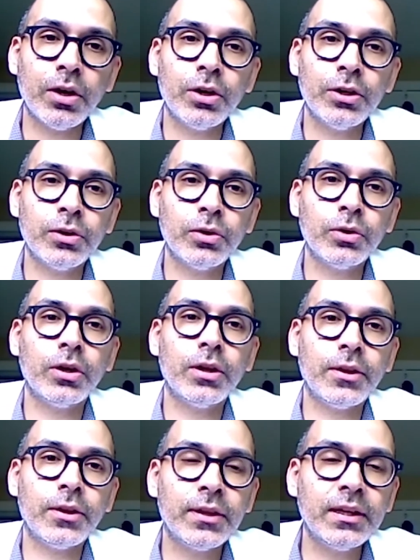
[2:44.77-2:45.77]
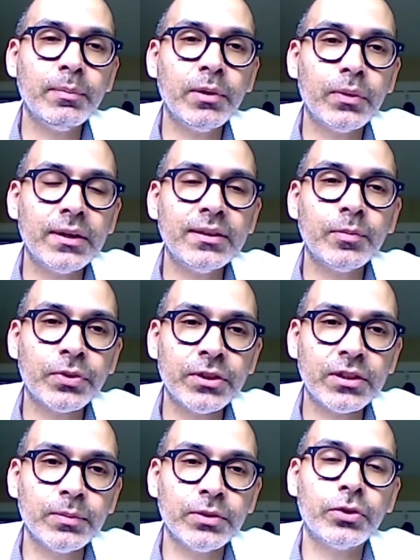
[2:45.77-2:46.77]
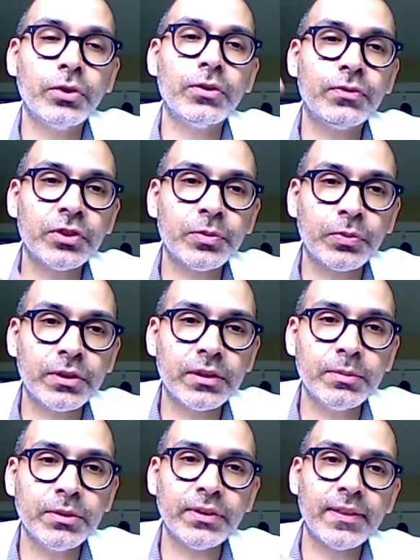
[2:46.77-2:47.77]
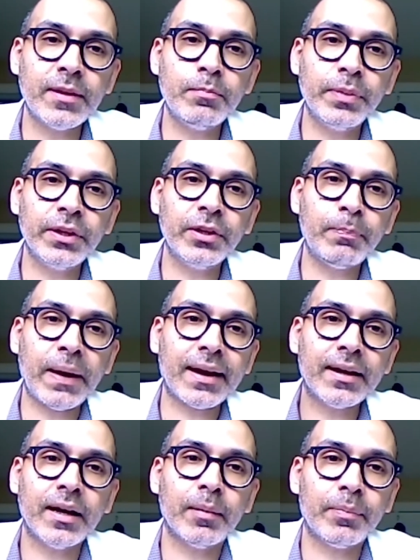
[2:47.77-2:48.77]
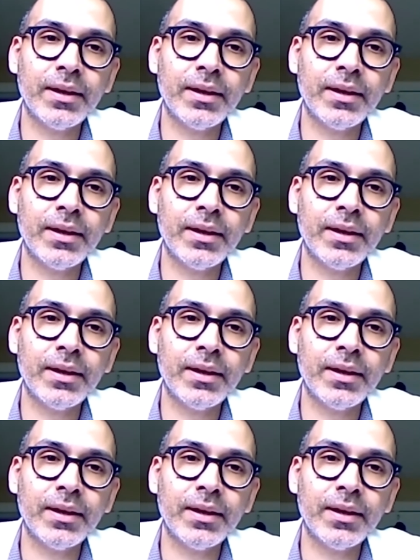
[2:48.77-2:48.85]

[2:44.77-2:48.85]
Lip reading: You know, think about what is the principle, go to first principles and then build back up.